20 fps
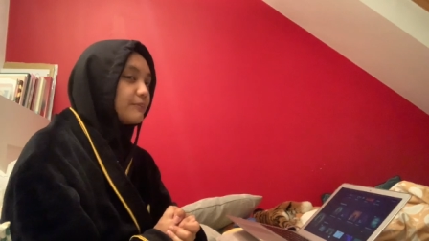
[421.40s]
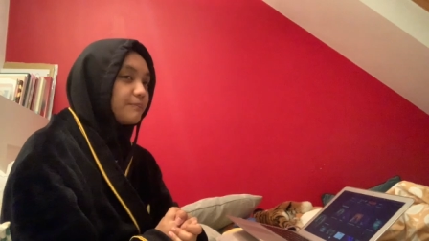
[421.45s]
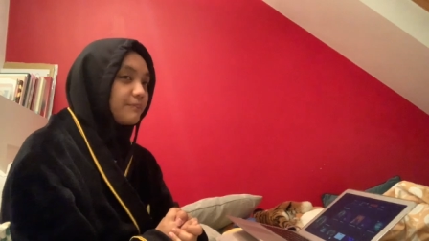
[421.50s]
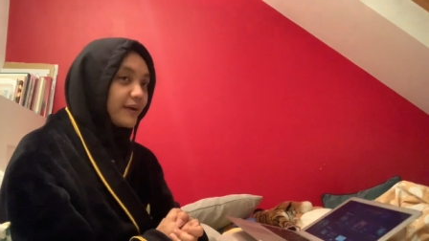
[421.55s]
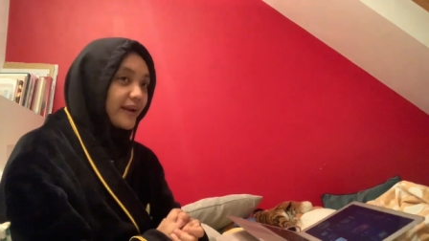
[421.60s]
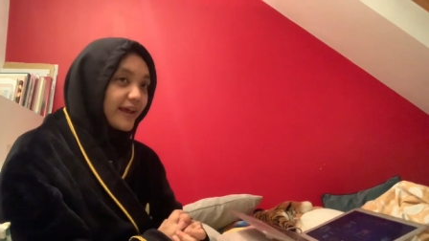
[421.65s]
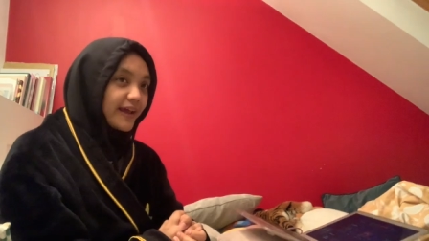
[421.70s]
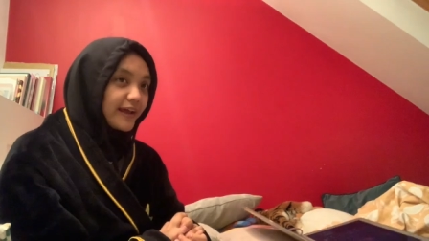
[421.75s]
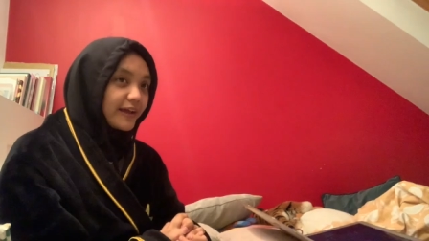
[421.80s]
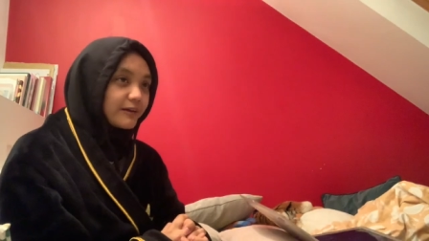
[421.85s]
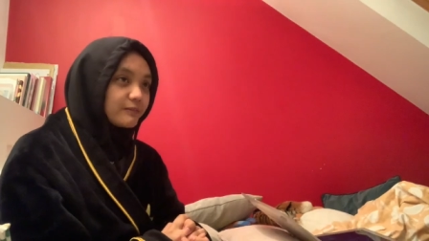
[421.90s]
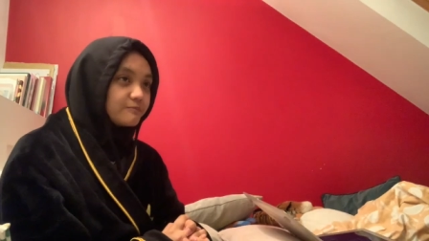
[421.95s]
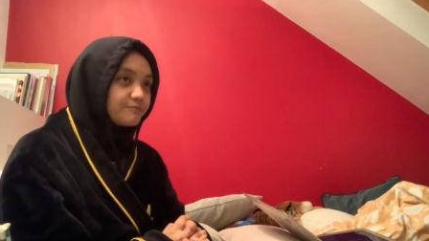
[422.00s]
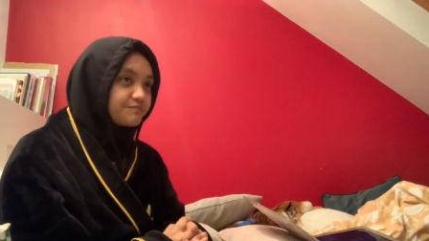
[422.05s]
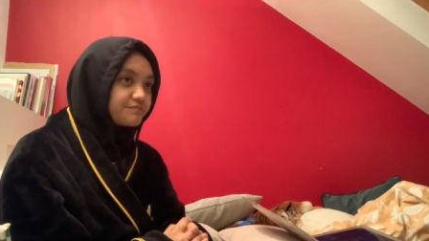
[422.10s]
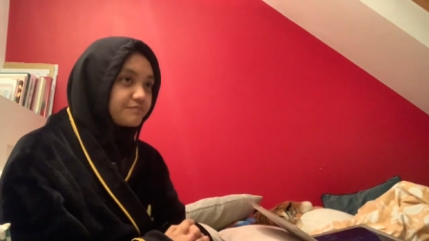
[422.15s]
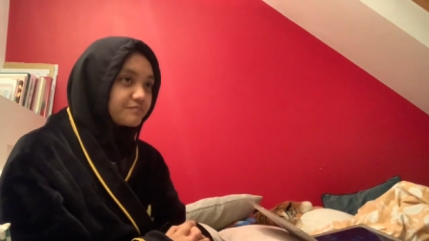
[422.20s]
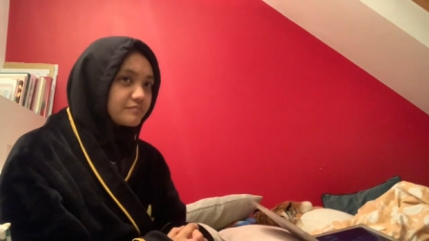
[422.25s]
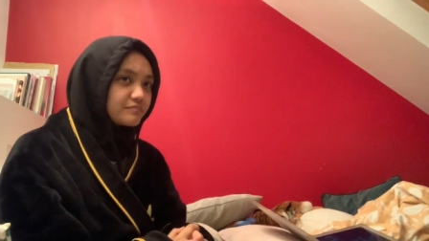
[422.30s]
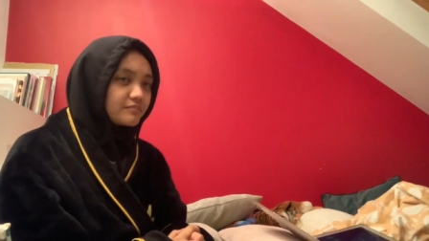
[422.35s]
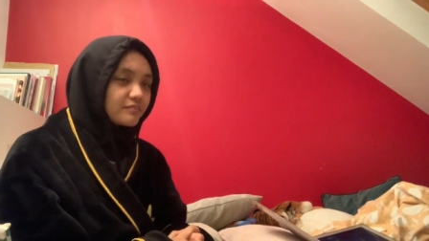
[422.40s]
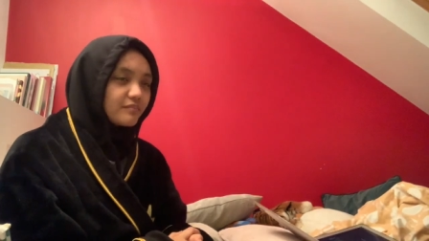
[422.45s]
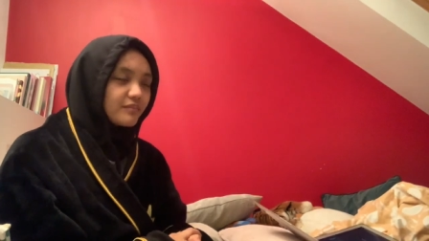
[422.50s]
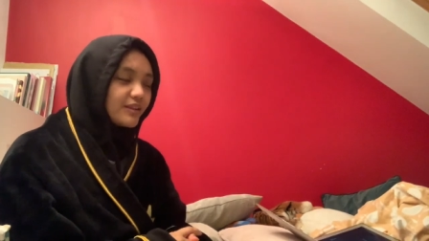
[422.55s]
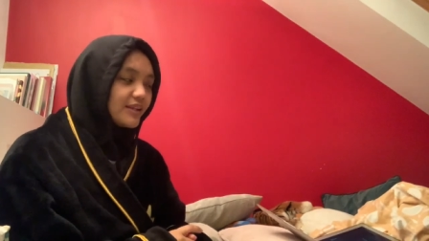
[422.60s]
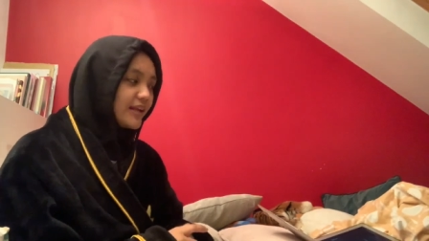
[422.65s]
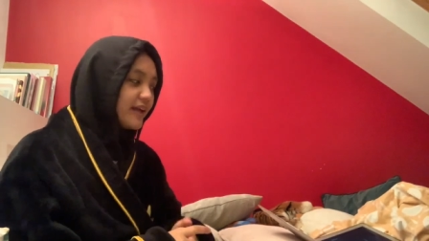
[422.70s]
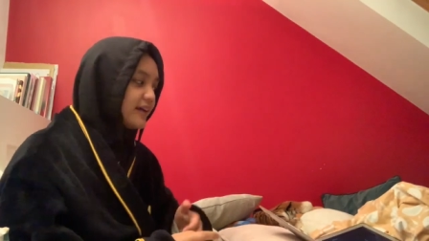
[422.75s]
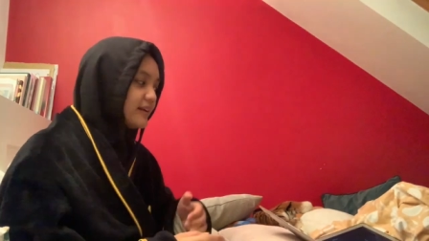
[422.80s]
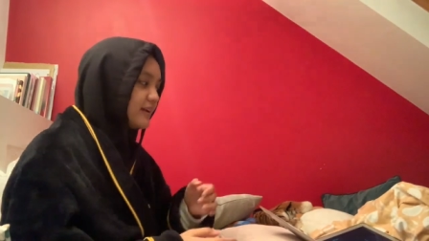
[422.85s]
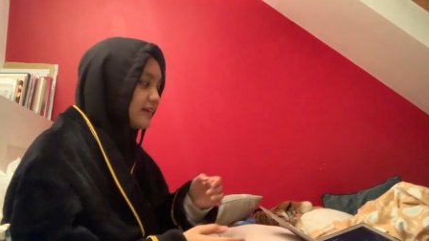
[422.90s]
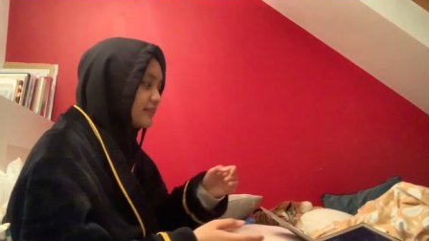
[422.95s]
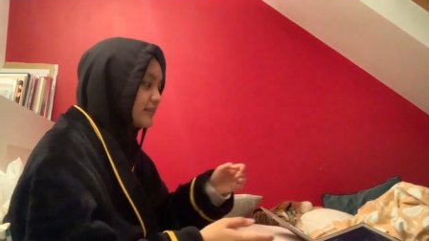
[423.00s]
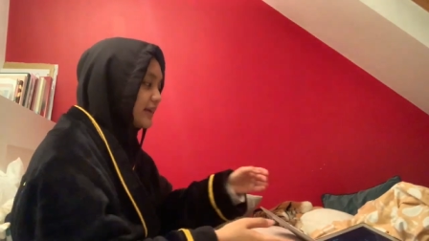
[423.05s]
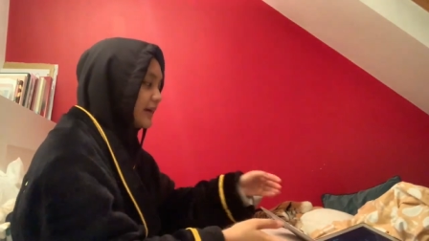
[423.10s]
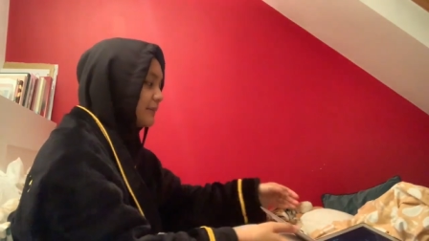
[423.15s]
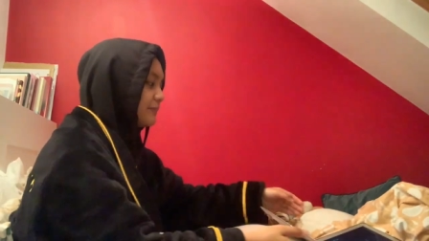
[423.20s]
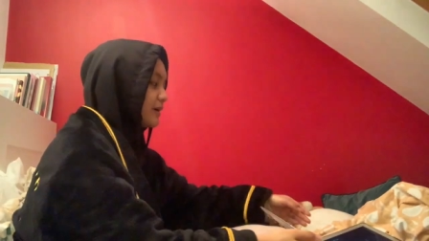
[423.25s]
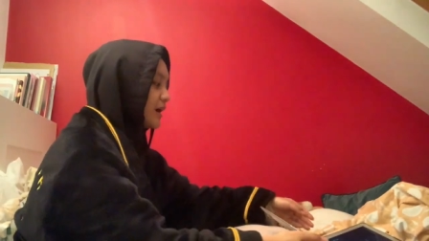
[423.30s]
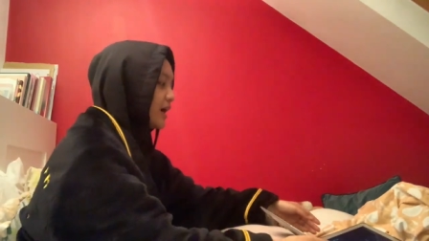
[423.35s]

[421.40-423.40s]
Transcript: play. At that time,